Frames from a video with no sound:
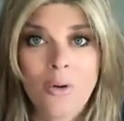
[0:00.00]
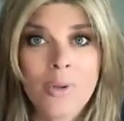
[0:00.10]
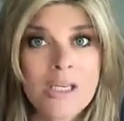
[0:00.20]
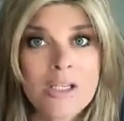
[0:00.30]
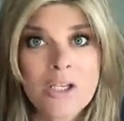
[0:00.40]

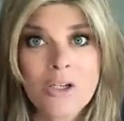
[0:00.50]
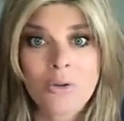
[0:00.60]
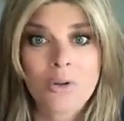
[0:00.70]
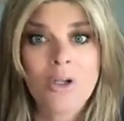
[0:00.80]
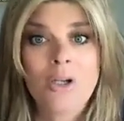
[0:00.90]
Week
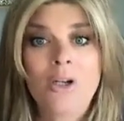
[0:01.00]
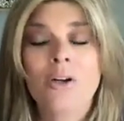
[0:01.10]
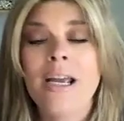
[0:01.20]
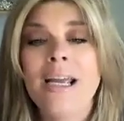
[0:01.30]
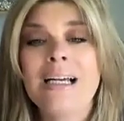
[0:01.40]
two,
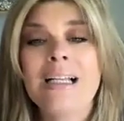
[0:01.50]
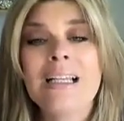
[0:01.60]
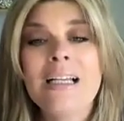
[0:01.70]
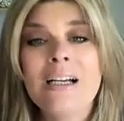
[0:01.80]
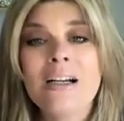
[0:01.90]
create
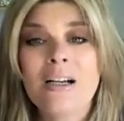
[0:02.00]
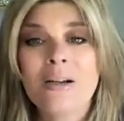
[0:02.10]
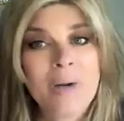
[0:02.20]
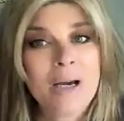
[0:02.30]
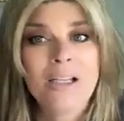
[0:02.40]
clear,
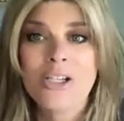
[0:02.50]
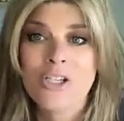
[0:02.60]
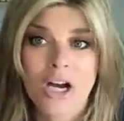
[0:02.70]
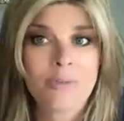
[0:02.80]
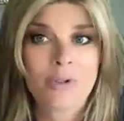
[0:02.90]
compelling
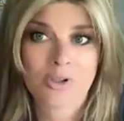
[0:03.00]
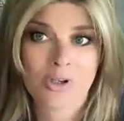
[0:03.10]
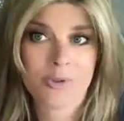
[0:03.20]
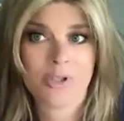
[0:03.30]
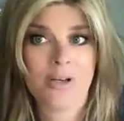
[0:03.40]
job
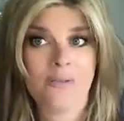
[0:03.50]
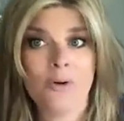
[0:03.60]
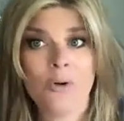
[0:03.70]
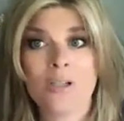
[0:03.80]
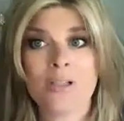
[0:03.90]
descriptions that
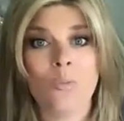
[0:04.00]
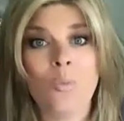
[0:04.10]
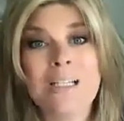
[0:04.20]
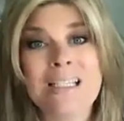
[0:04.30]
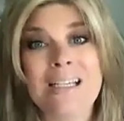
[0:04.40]
focus
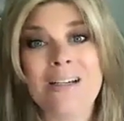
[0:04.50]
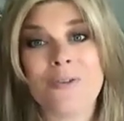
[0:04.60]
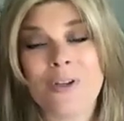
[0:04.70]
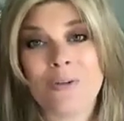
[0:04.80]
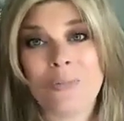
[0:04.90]
on what's in it
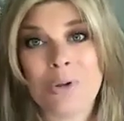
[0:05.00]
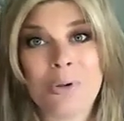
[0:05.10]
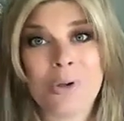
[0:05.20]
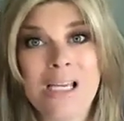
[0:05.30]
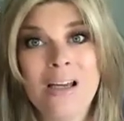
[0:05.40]
for the
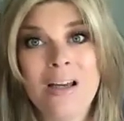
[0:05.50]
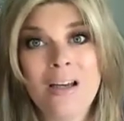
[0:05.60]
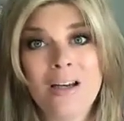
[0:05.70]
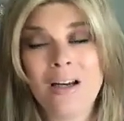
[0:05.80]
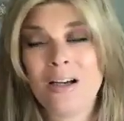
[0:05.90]
employee,
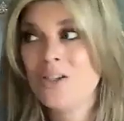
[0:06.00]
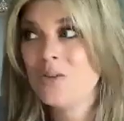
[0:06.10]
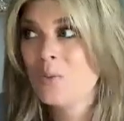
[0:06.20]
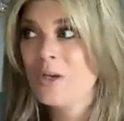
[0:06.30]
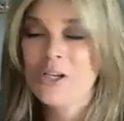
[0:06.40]
not
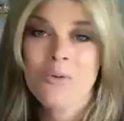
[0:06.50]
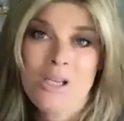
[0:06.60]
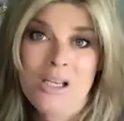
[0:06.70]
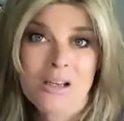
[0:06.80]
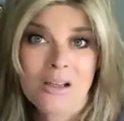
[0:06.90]
just what you
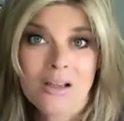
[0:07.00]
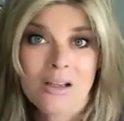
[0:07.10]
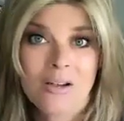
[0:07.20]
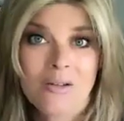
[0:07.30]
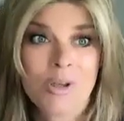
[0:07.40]
need,
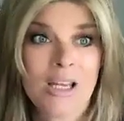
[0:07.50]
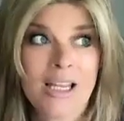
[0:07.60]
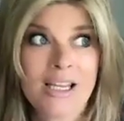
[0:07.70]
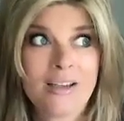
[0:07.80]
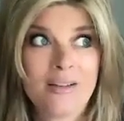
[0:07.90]
but
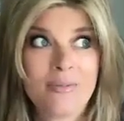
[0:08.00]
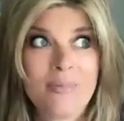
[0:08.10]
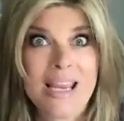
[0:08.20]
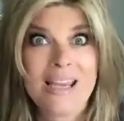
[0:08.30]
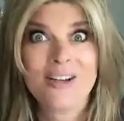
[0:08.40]
like
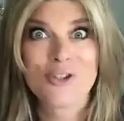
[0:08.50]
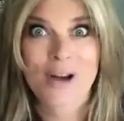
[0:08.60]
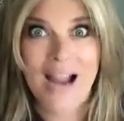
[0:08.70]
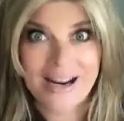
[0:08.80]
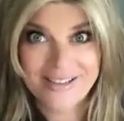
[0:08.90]
make it
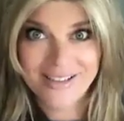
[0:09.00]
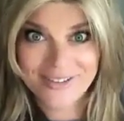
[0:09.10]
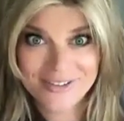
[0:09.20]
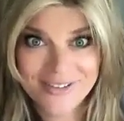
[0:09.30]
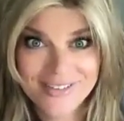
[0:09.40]

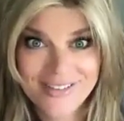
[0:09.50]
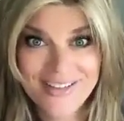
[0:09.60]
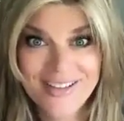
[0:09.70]
attractive.